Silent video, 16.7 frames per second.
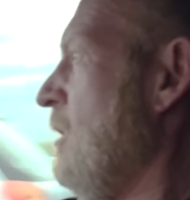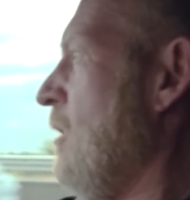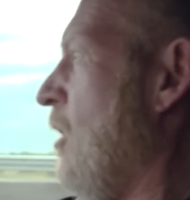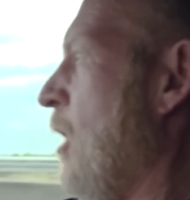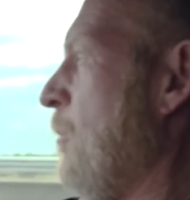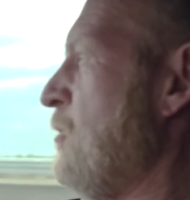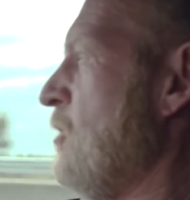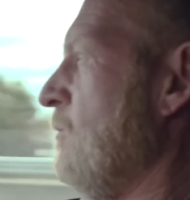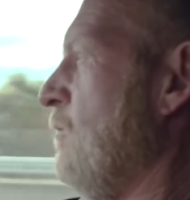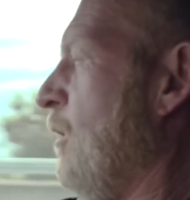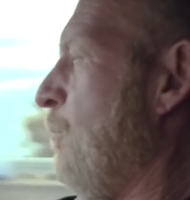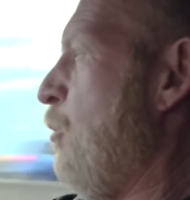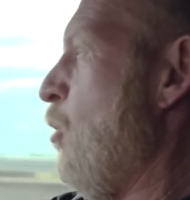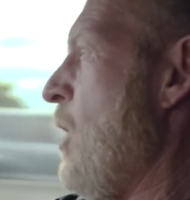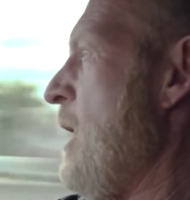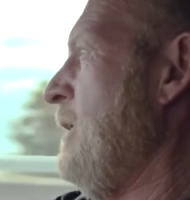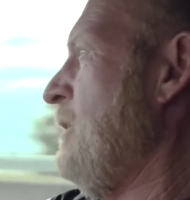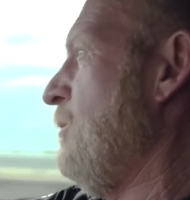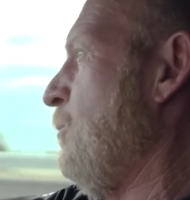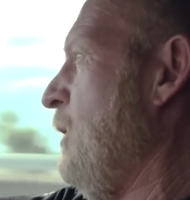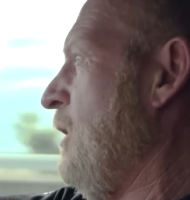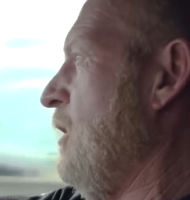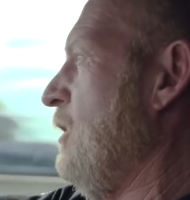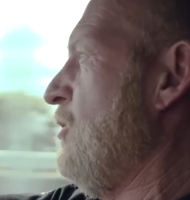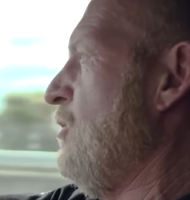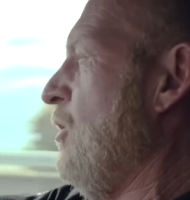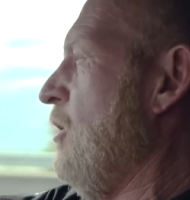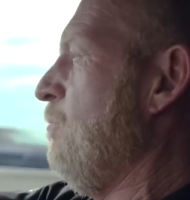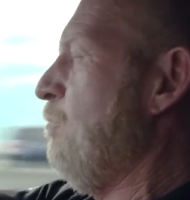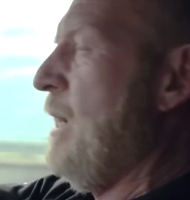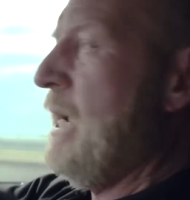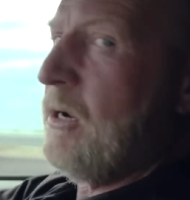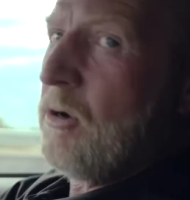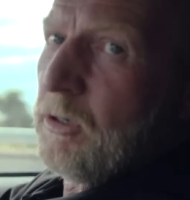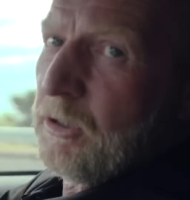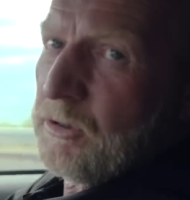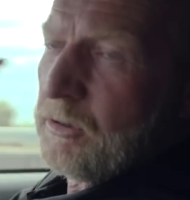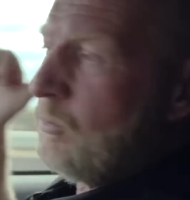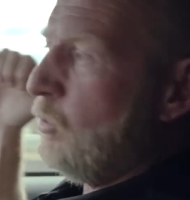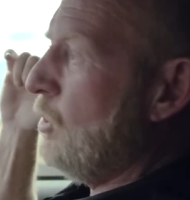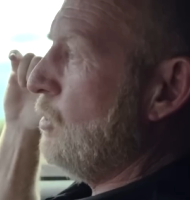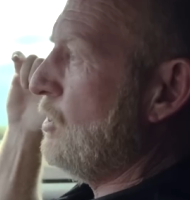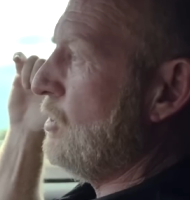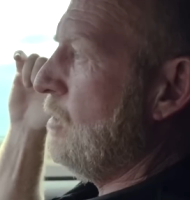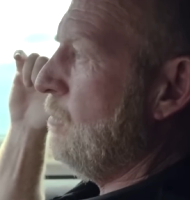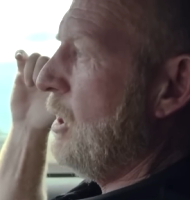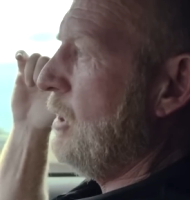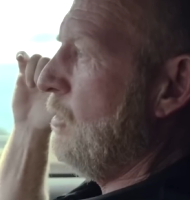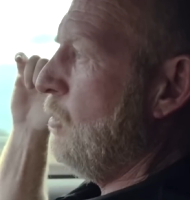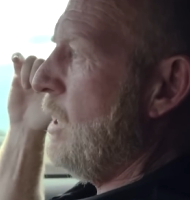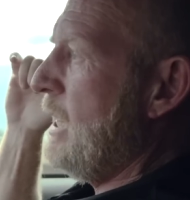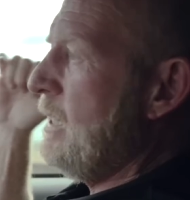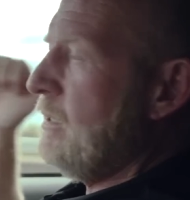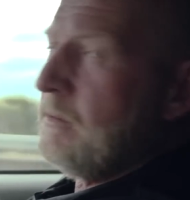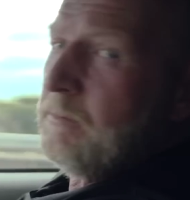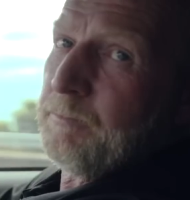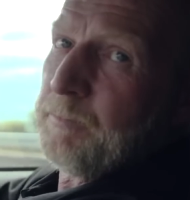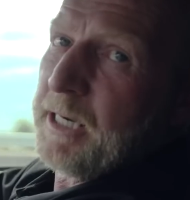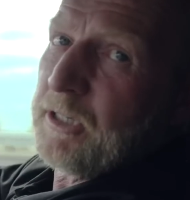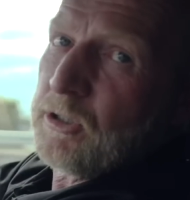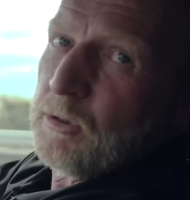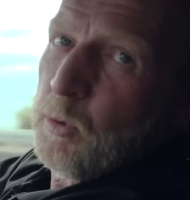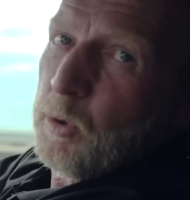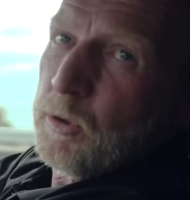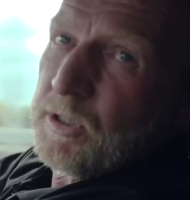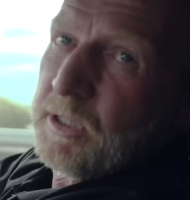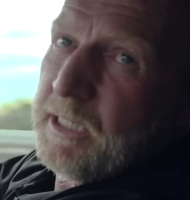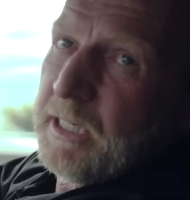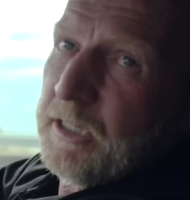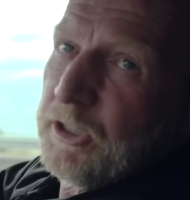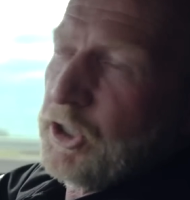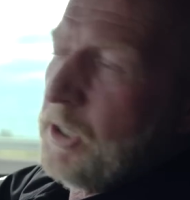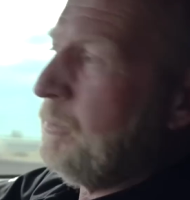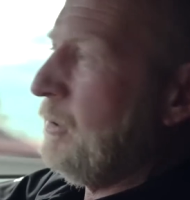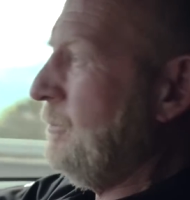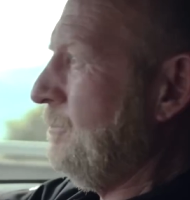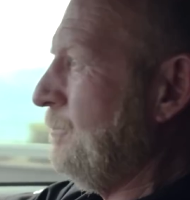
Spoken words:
Hobsonville Point. We're going to turn back on towards the motorway, back towards the dealership.